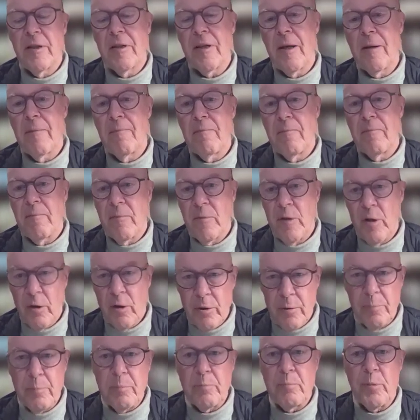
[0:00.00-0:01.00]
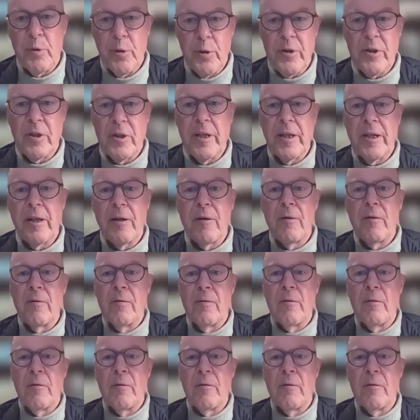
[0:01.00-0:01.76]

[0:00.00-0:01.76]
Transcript: I'm not personally